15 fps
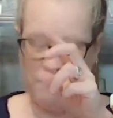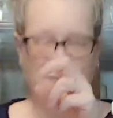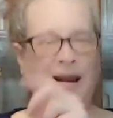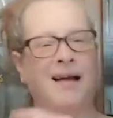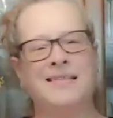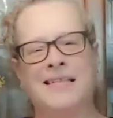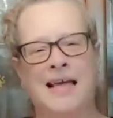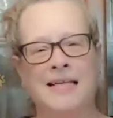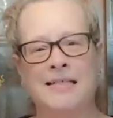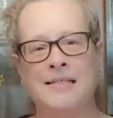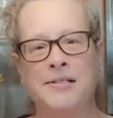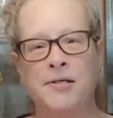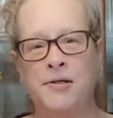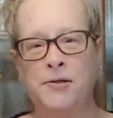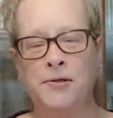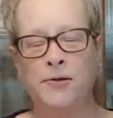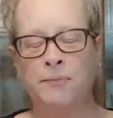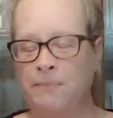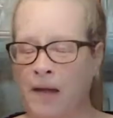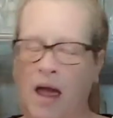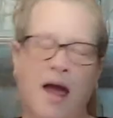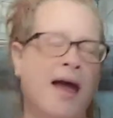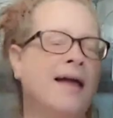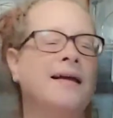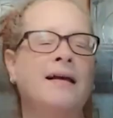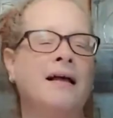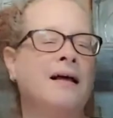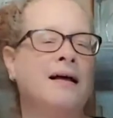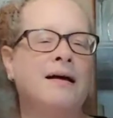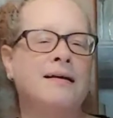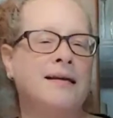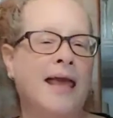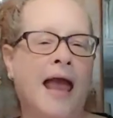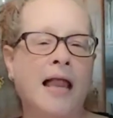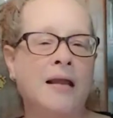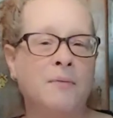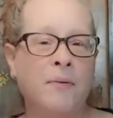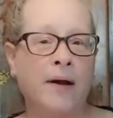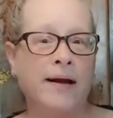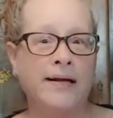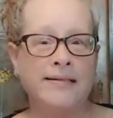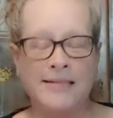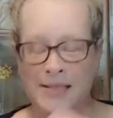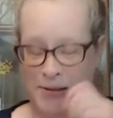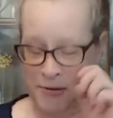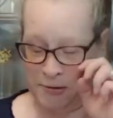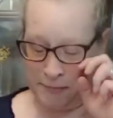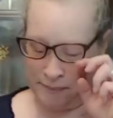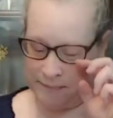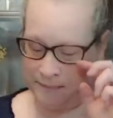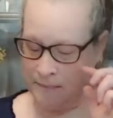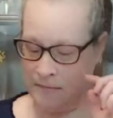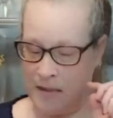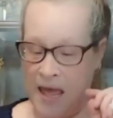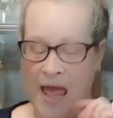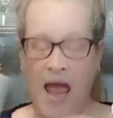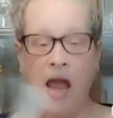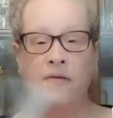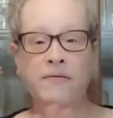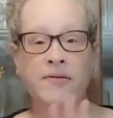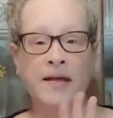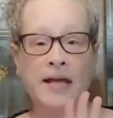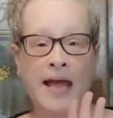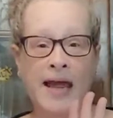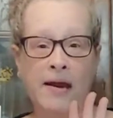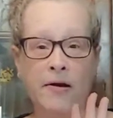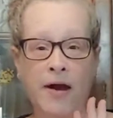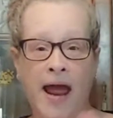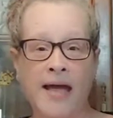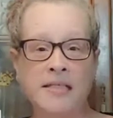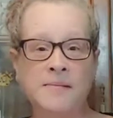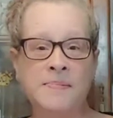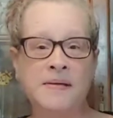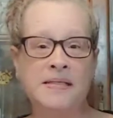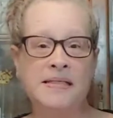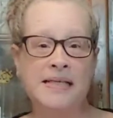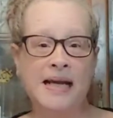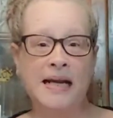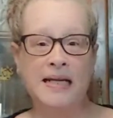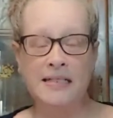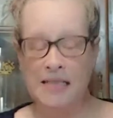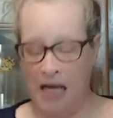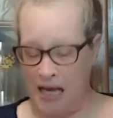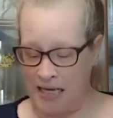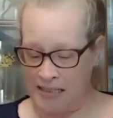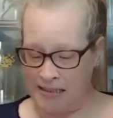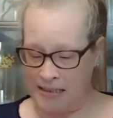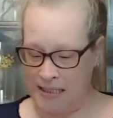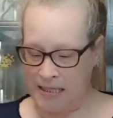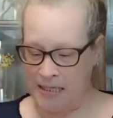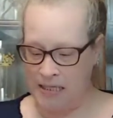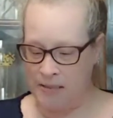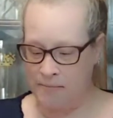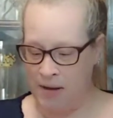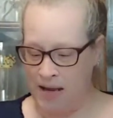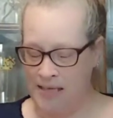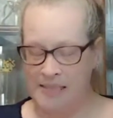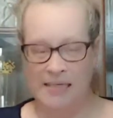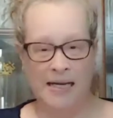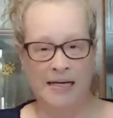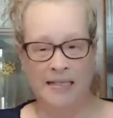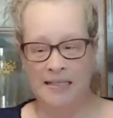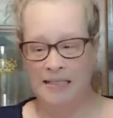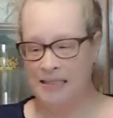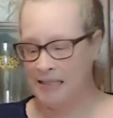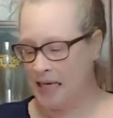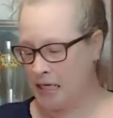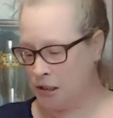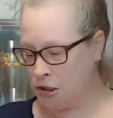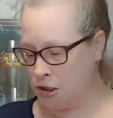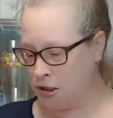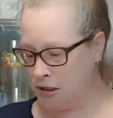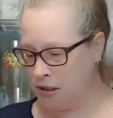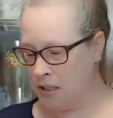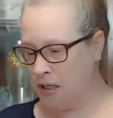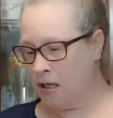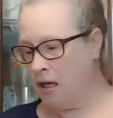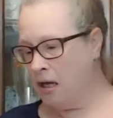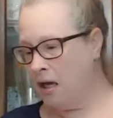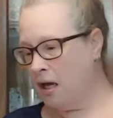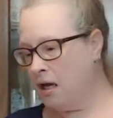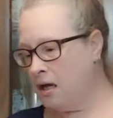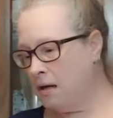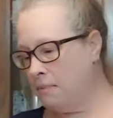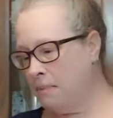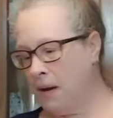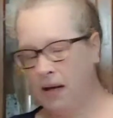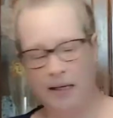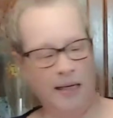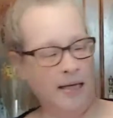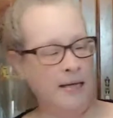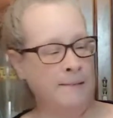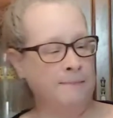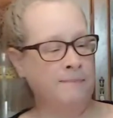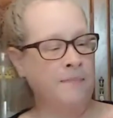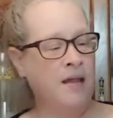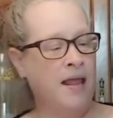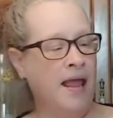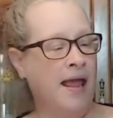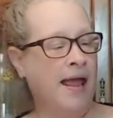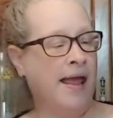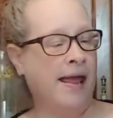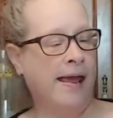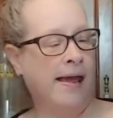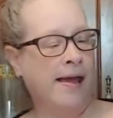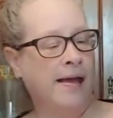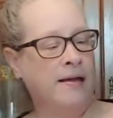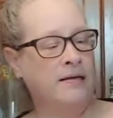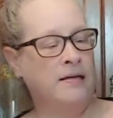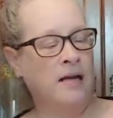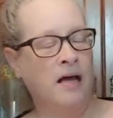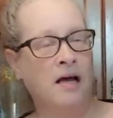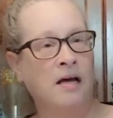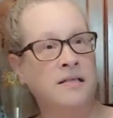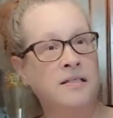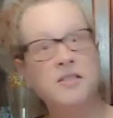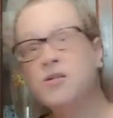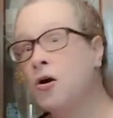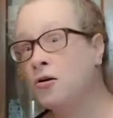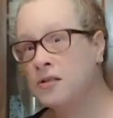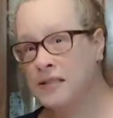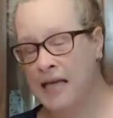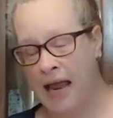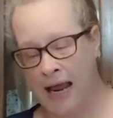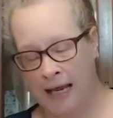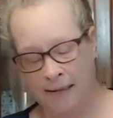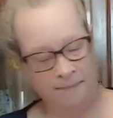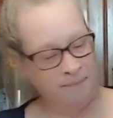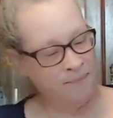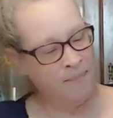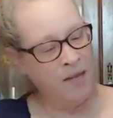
Not test tube, calibrated tube. Everything here has been sanitized in my sanitization bucket and Star San.